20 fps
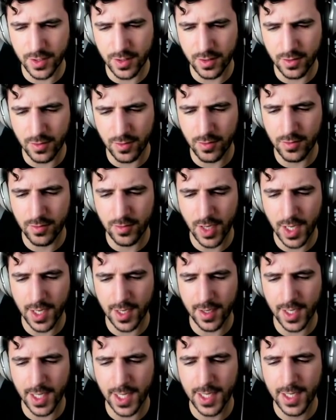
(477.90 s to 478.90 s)
know,
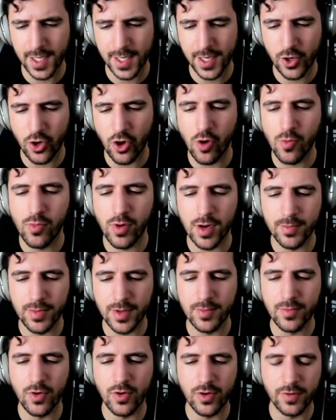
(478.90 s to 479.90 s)
combo a
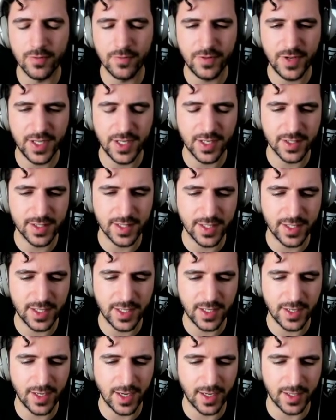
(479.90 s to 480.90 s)
bit more
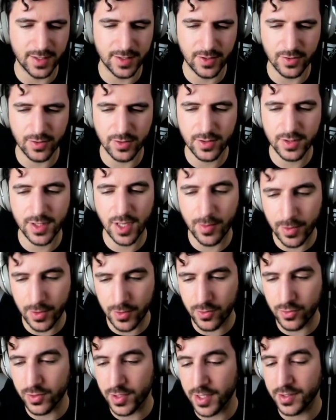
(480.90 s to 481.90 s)
conveniently, and your
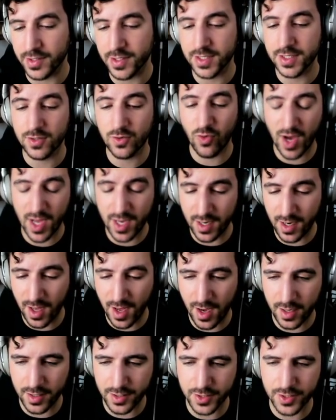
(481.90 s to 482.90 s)
W cooldown is quite
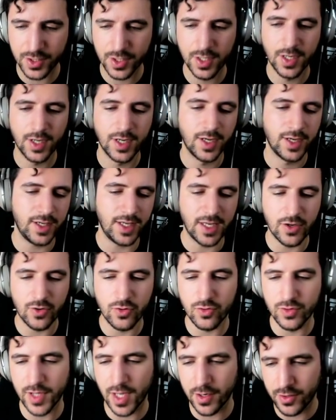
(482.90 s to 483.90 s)
large. E
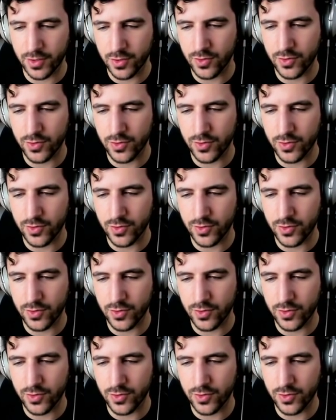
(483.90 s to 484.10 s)
cooldown, Q